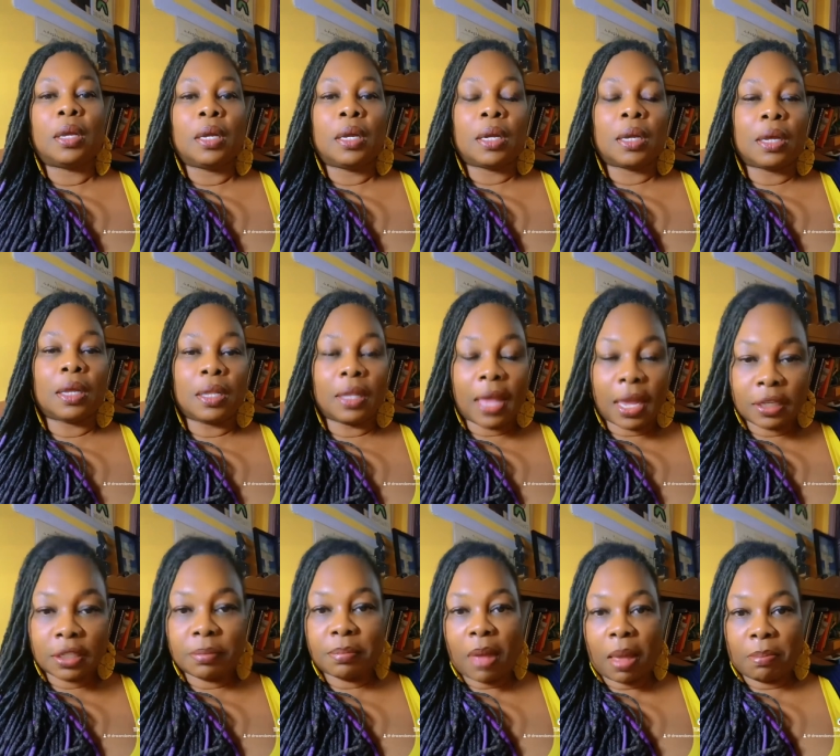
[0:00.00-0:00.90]

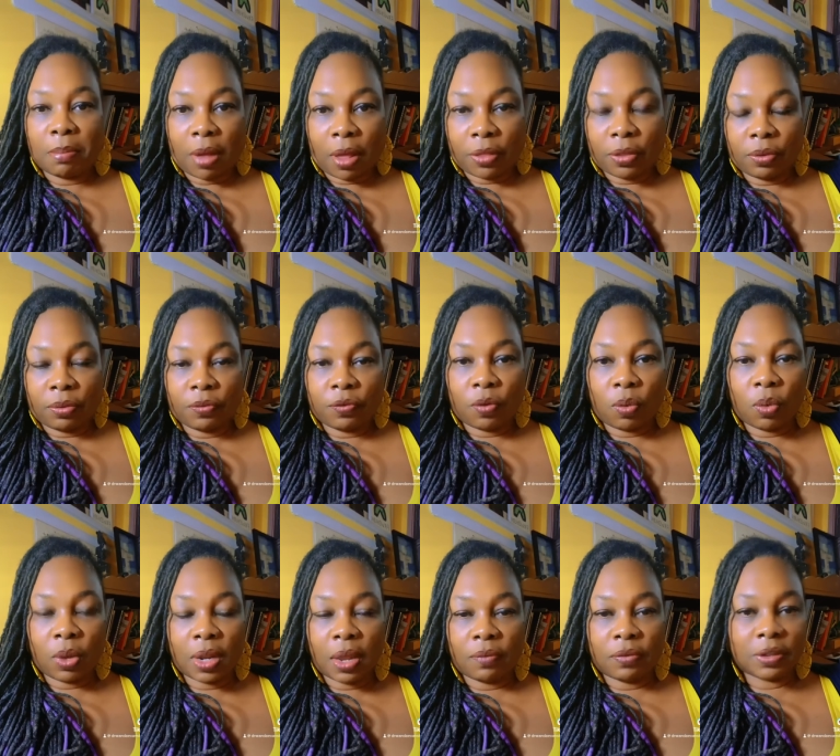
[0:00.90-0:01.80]
collect my mother for
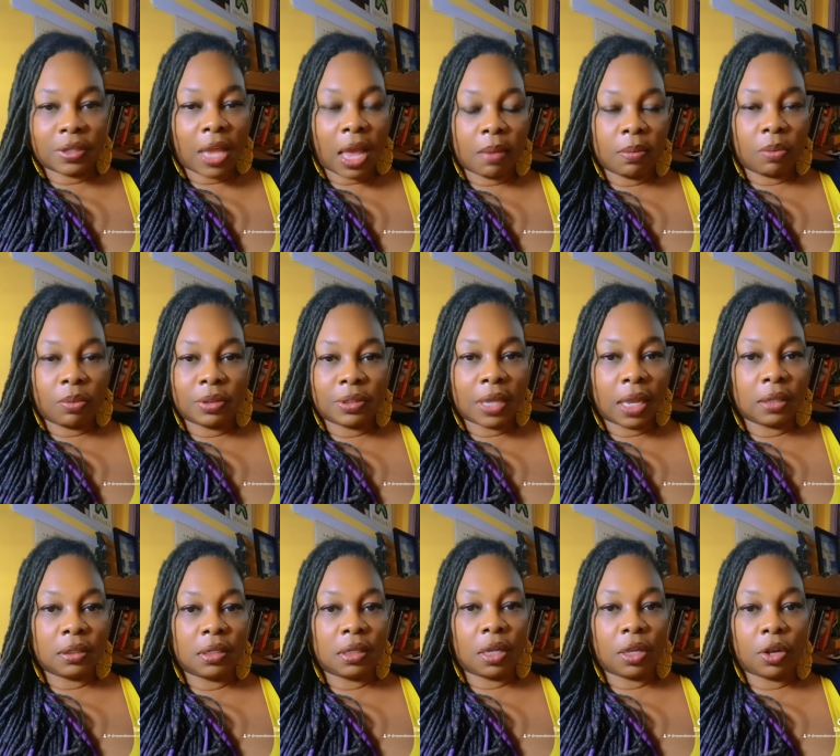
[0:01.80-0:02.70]
whatever time it would take
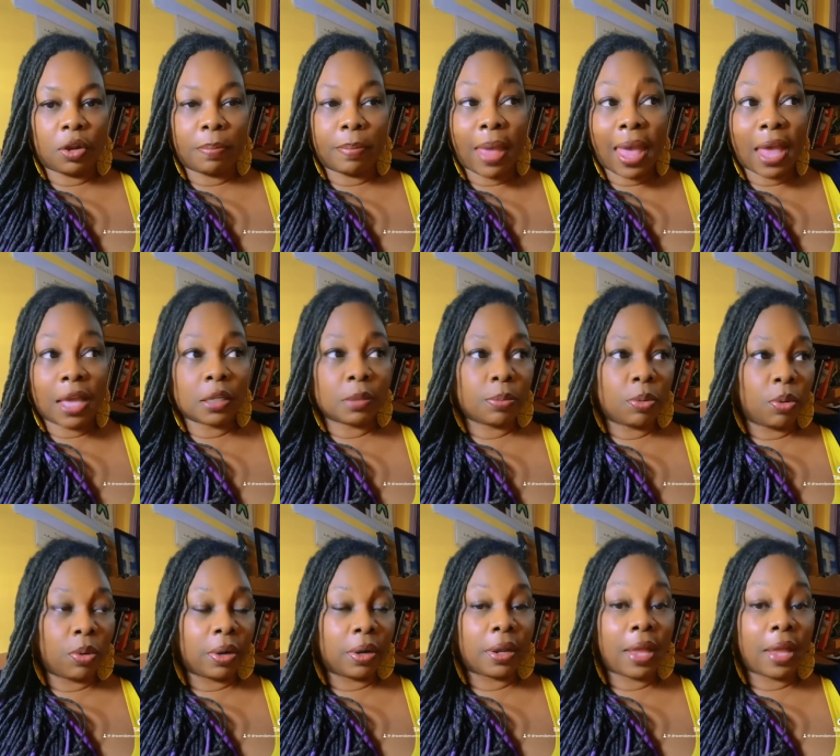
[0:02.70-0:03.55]
to get her passport,